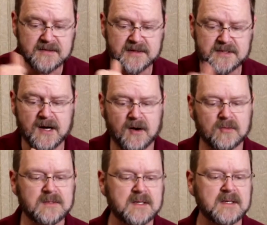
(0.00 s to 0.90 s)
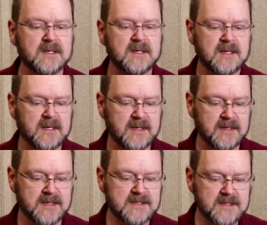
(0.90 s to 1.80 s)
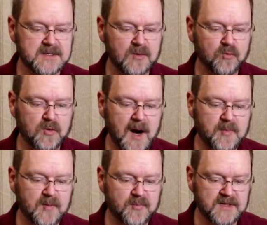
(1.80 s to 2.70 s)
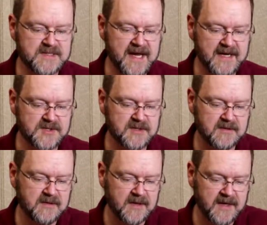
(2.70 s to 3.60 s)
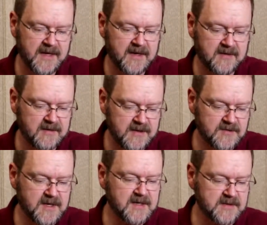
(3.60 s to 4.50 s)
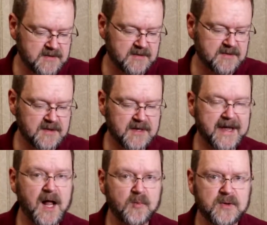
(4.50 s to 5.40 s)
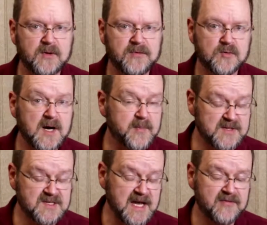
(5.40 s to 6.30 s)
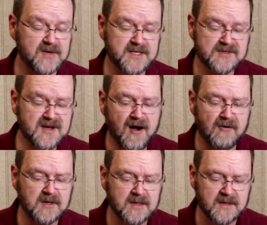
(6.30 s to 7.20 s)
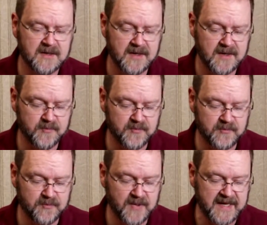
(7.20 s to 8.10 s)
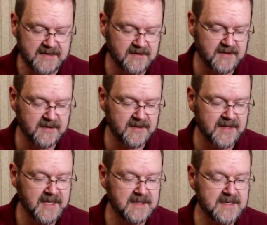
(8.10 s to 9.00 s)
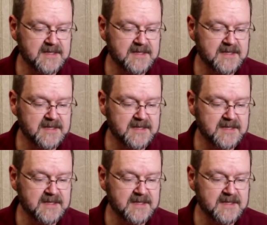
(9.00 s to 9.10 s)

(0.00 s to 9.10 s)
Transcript: the toe. This is a rubber protection, and it's not going to help you if you drop a safe on your toe, but it